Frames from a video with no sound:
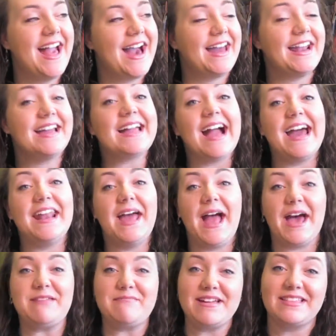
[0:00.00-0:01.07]
And I kind of
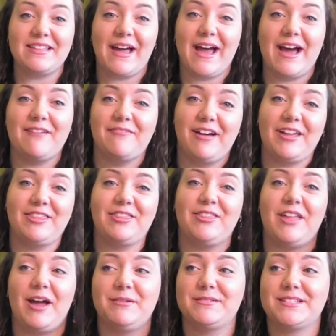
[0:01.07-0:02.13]
had my laugh.
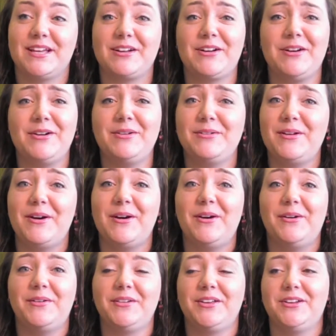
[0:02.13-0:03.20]
I was like, oh
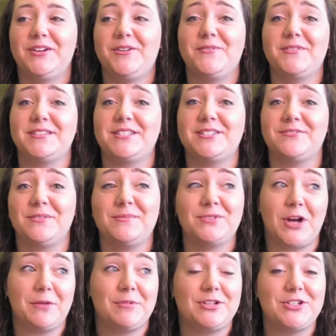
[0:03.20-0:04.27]
no, you know, this is from
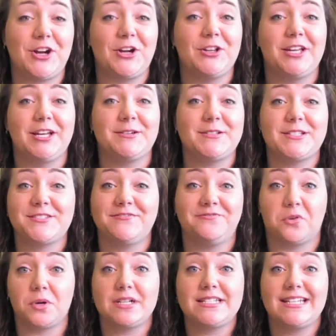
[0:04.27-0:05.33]
Charming Charlie. It was
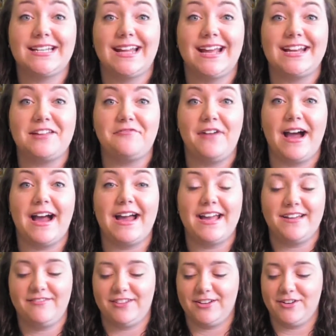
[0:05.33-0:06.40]

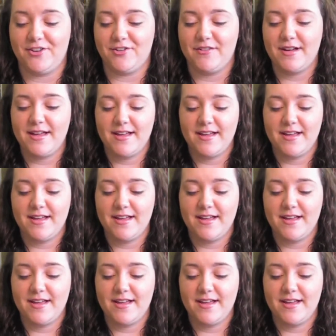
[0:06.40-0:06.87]
$14.95, you know.